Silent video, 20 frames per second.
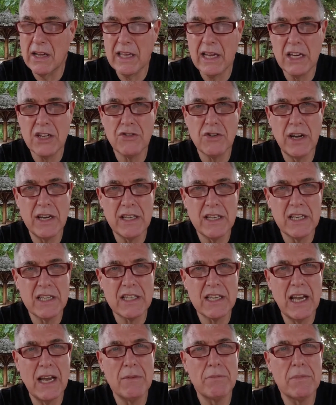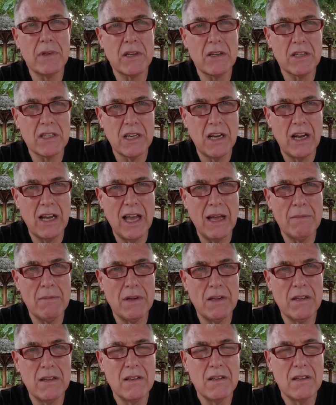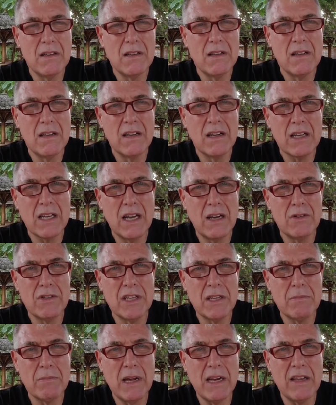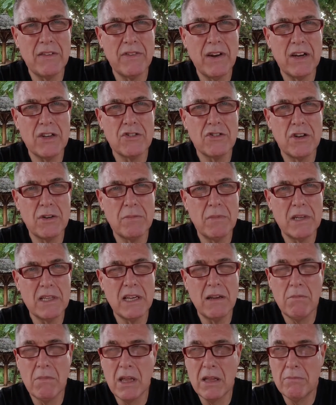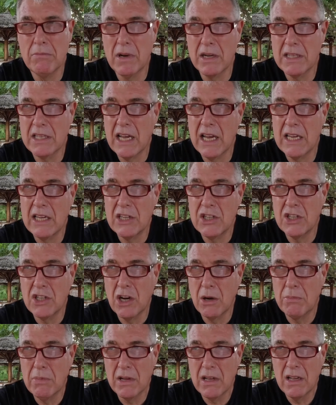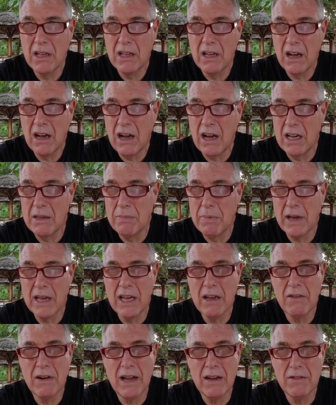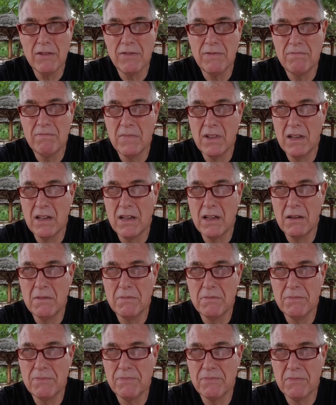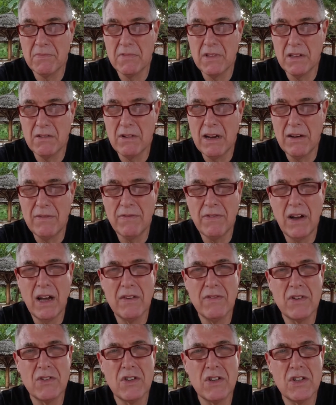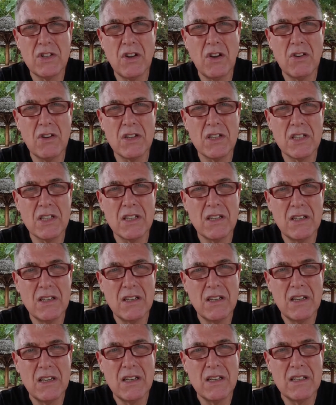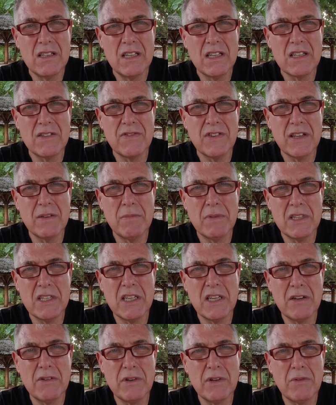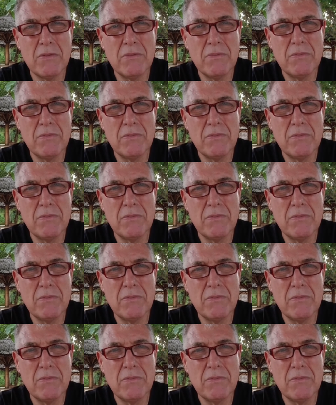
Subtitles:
get a trade discount because I am a coating manufacturer in my day job. I pay around $500 just for the material,